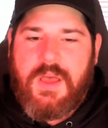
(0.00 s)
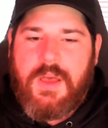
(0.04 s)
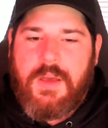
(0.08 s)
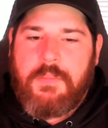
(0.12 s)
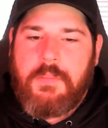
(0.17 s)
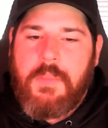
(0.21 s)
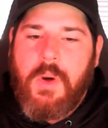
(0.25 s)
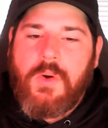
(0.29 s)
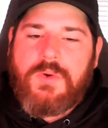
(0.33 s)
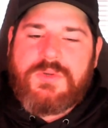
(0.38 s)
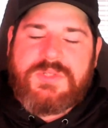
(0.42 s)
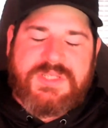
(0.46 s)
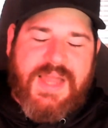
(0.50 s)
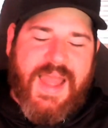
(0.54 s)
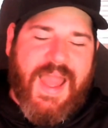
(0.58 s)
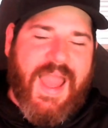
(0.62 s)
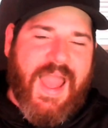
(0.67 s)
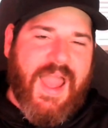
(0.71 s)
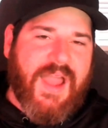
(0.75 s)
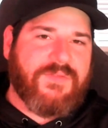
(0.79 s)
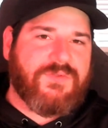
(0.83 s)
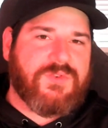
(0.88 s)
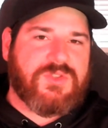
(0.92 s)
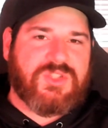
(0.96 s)
most
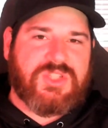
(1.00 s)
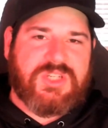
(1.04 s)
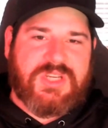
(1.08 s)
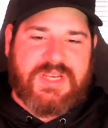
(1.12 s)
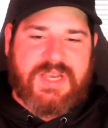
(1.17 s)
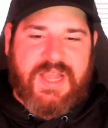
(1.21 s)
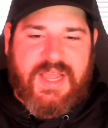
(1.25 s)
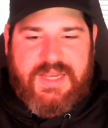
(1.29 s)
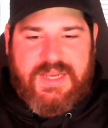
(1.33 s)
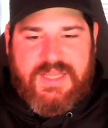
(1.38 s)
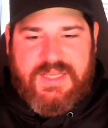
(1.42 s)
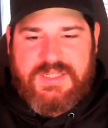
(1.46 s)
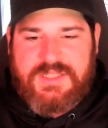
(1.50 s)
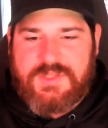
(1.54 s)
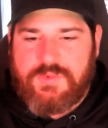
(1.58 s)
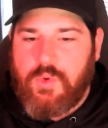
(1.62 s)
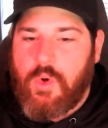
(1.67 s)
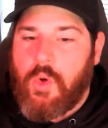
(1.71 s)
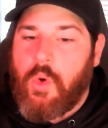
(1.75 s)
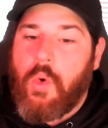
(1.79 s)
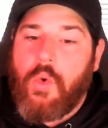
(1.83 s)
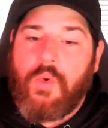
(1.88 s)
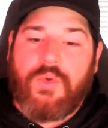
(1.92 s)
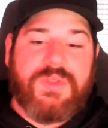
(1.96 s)
average Canadians
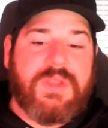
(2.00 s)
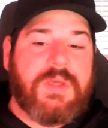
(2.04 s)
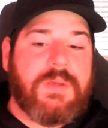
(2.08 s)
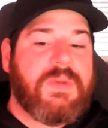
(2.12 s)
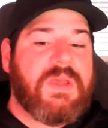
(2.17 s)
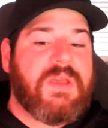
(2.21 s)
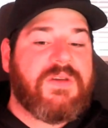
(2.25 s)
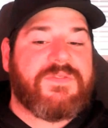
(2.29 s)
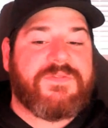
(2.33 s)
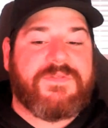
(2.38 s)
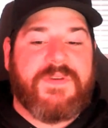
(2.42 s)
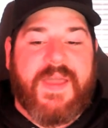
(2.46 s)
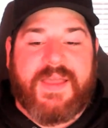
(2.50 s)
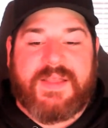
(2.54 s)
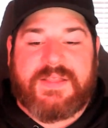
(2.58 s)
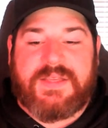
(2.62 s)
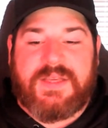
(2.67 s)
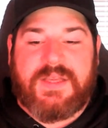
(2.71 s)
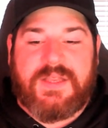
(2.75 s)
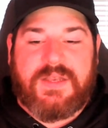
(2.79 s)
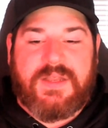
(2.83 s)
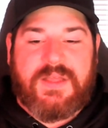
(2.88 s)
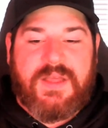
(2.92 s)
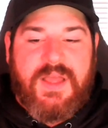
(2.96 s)
will only be
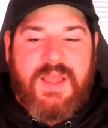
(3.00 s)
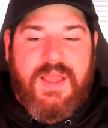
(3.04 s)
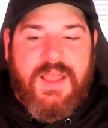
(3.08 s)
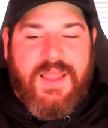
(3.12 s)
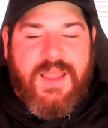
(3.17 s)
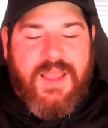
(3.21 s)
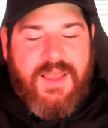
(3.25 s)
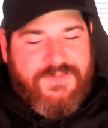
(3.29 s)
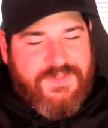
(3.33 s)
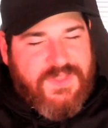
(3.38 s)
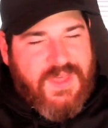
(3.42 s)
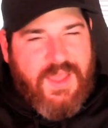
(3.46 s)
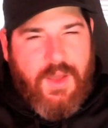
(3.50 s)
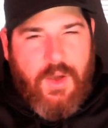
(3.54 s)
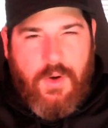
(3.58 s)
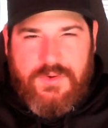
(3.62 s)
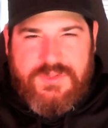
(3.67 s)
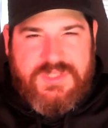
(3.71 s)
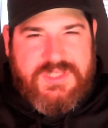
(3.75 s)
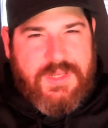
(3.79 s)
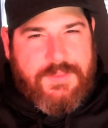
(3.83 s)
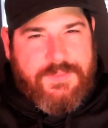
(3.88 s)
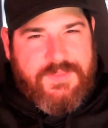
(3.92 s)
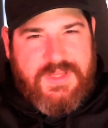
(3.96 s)
affected if they own
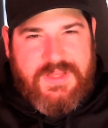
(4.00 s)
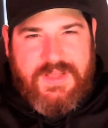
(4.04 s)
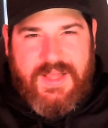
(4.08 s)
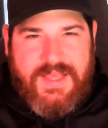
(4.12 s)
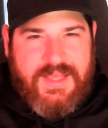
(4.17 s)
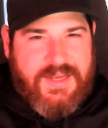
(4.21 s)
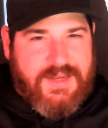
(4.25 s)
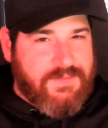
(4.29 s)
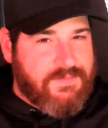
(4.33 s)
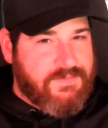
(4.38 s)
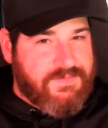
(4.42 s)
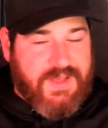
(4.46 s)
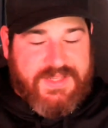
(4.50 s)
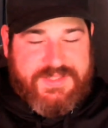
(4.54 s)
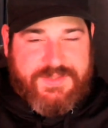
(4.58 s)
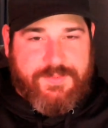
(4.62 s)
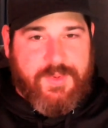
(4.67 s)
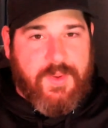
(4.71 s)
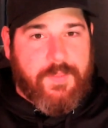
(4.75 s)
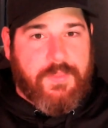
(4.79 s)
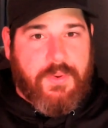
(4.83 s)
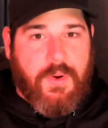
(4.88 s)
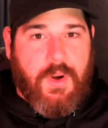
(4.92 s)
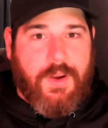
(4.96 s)
something like an
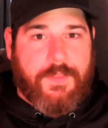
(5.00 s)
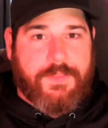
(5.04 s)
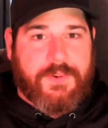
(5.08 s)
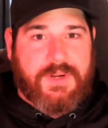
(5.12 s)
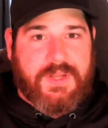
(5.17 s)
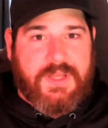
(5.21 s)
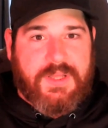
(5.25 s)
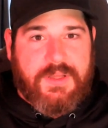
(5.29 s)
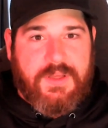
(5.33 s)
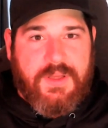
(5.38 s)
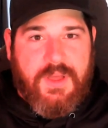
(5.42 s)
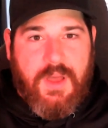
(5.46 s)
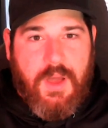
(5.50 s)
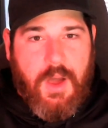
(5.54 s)
investment property,